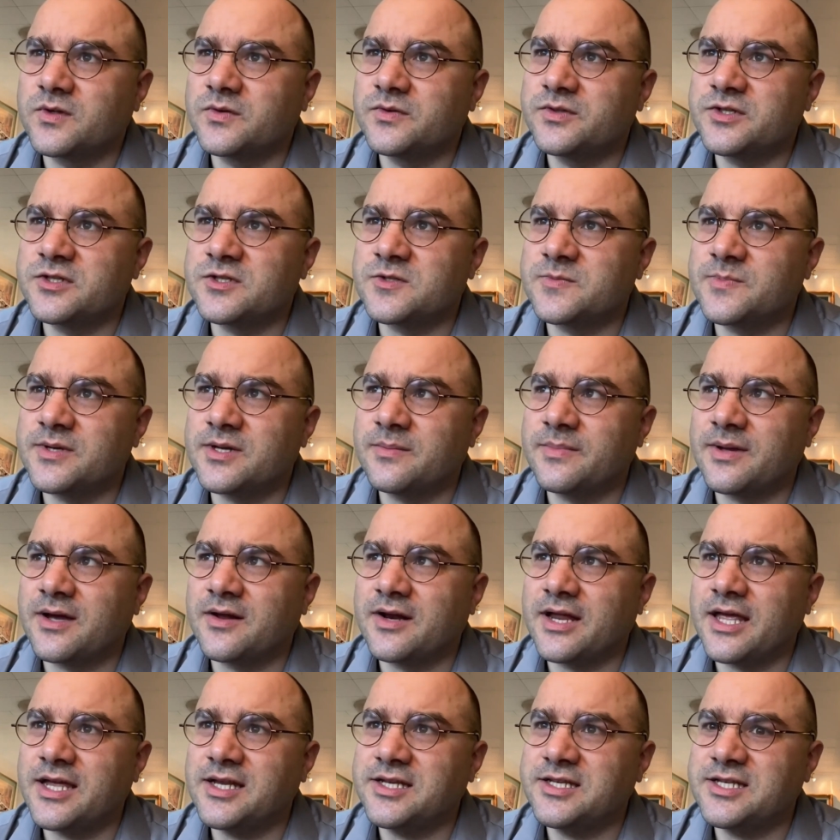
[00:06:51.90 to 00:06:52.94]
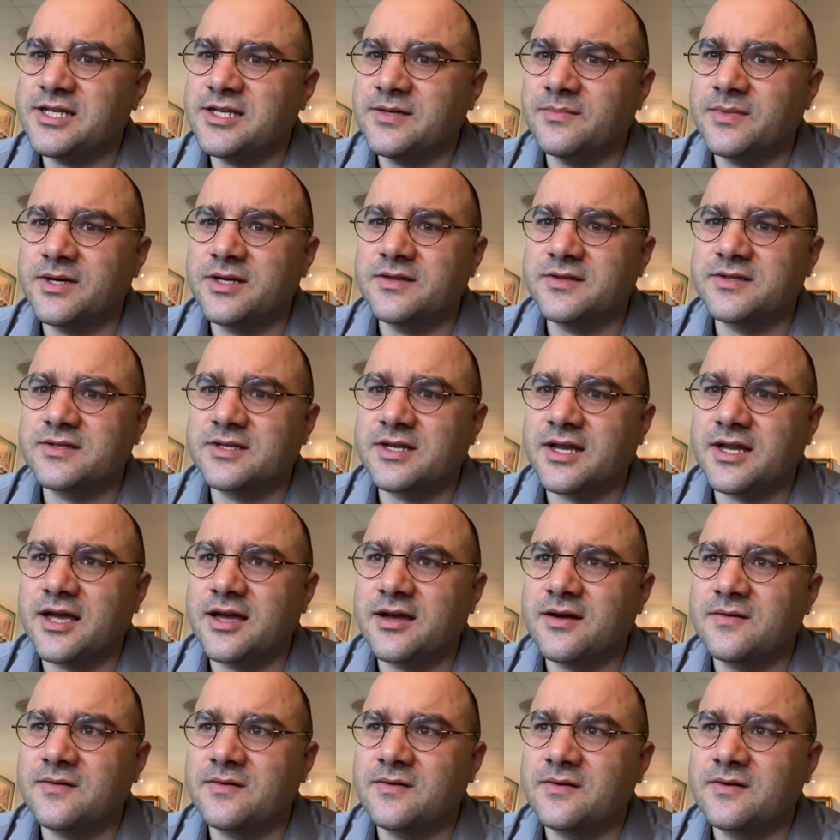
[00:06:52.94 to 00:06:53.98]
which has been about 18 months
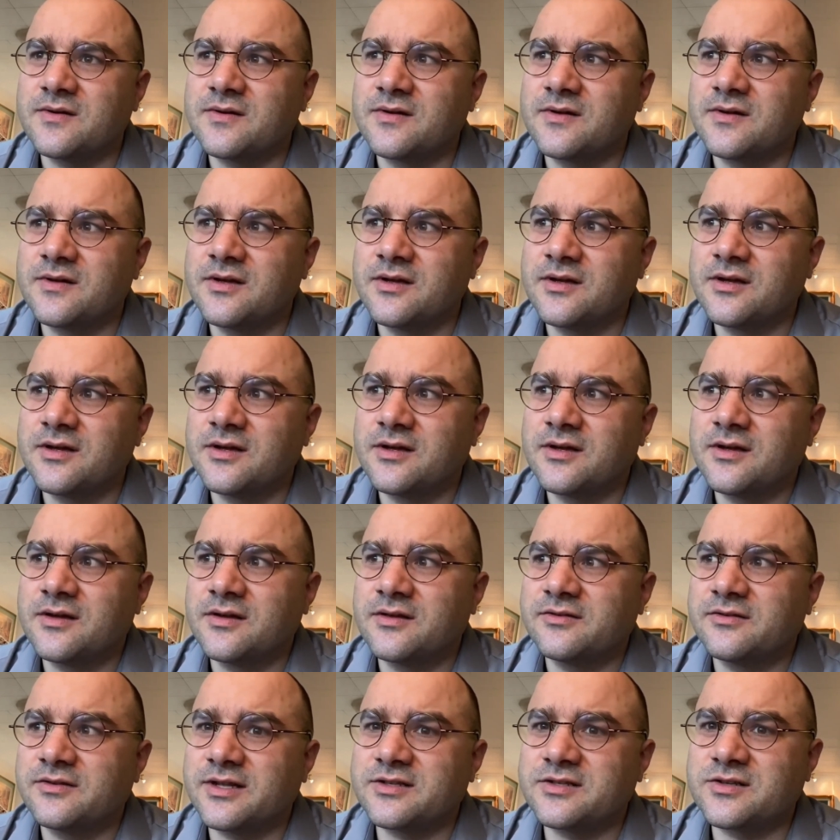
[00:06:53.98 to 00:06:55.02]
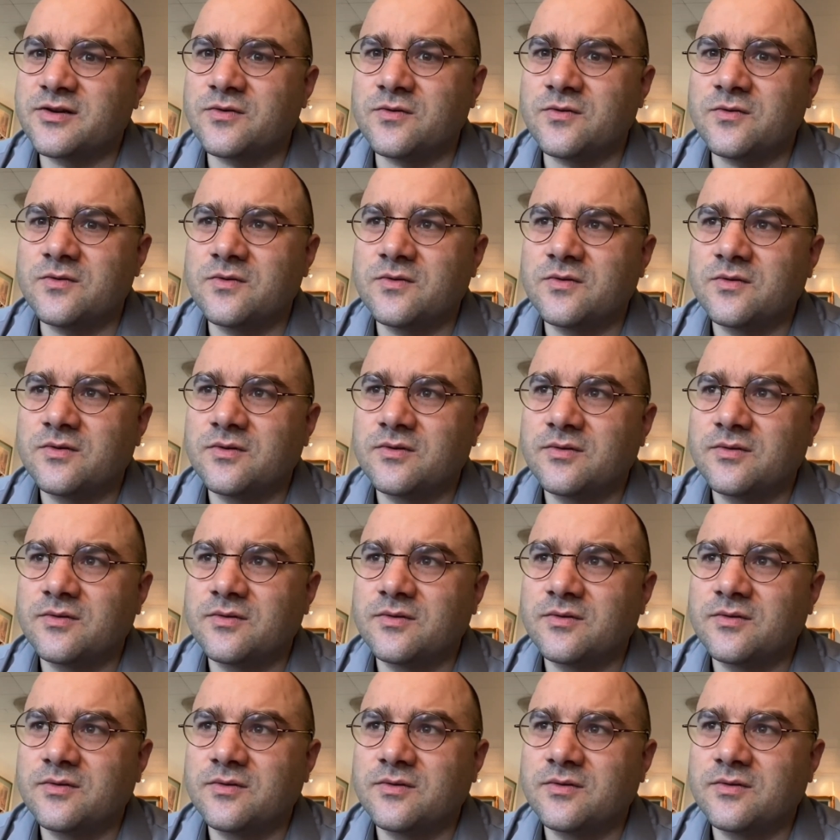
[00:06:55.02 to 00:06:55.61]
now. So that's cool.